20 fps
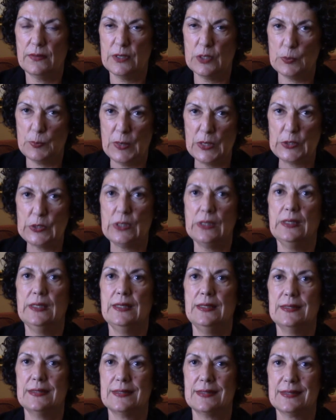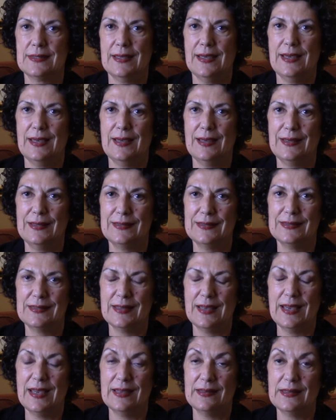the specialists, and
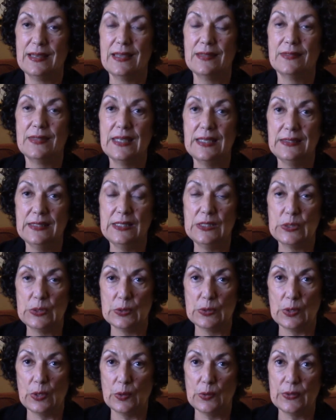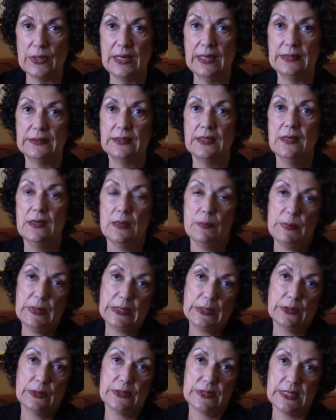they need to know that,
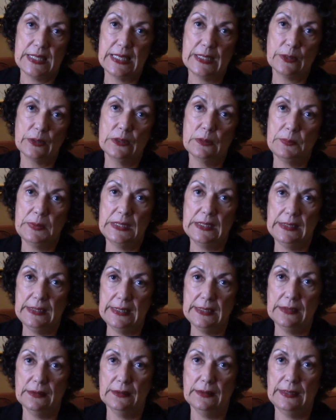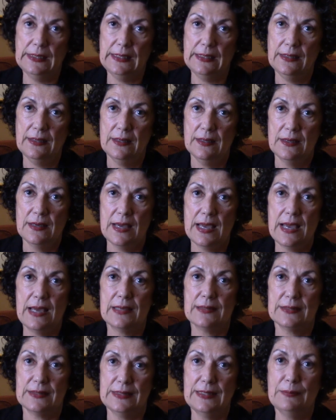because they're going to be legally,
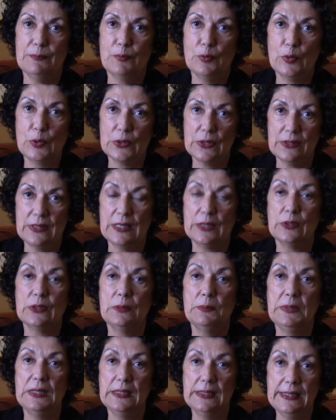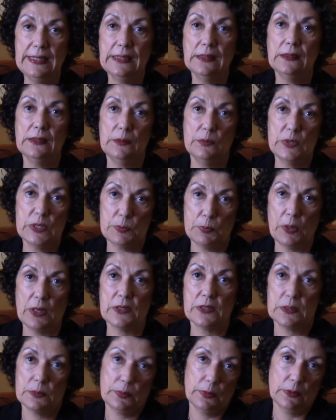as an importer, they're going to be legally
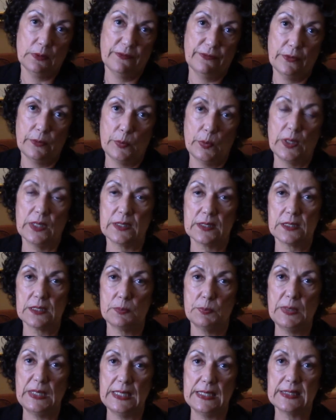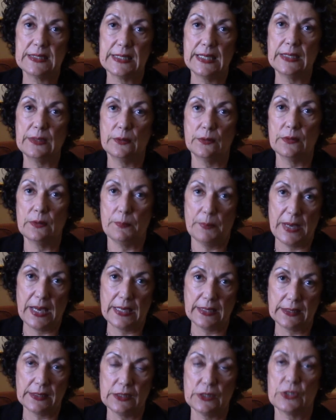responsible for what's being said on the
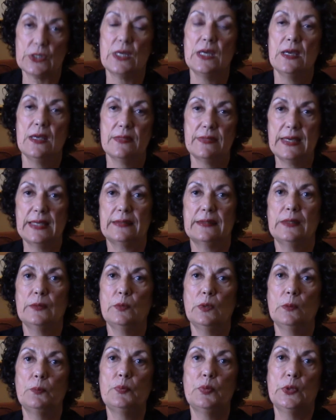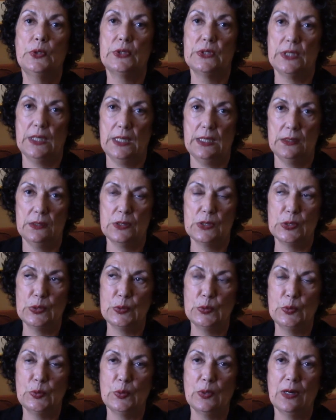packet that they will put
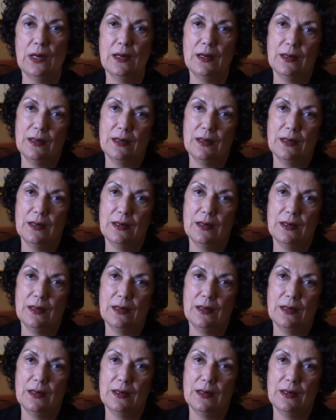into,